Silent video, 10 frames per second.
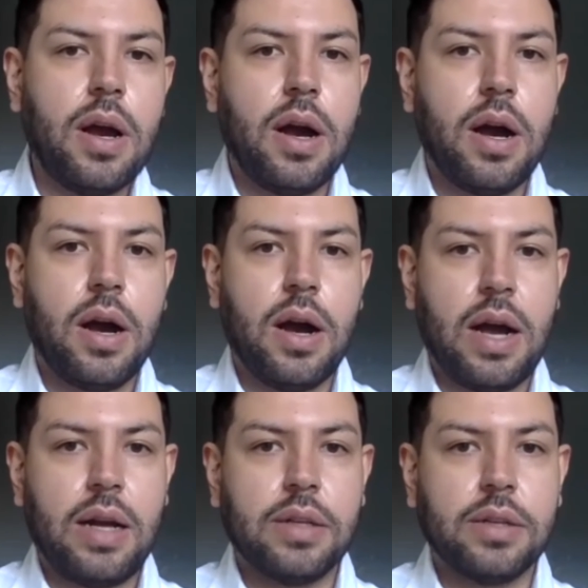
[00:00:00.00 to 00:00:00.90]

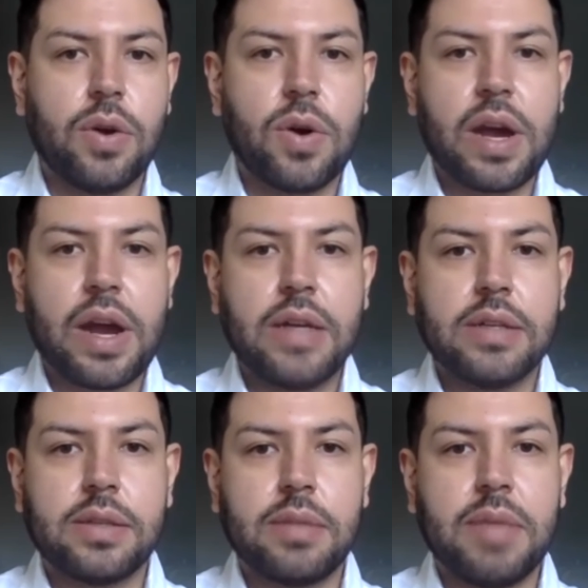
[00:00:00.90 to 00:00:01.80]
And
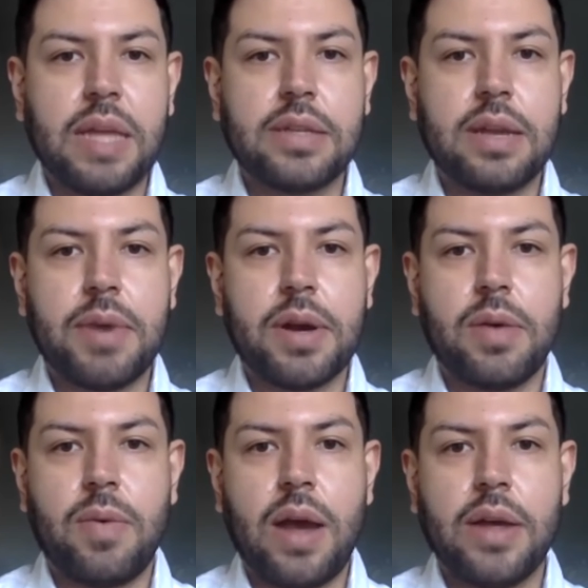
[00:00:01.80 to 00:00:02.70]
organize some Latin
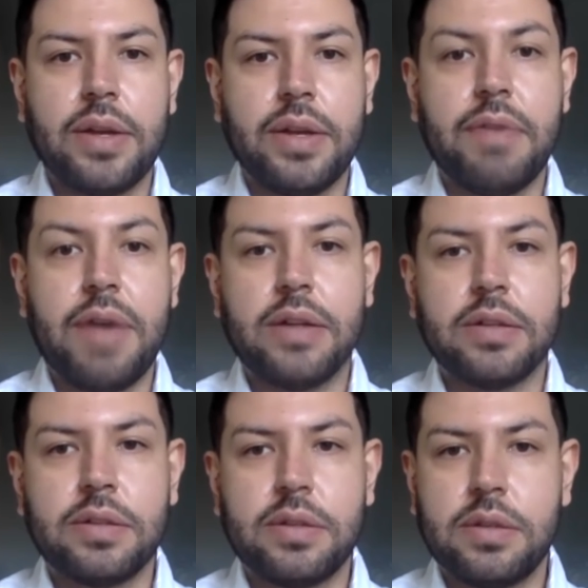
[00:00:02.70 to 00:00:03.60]
America-wide event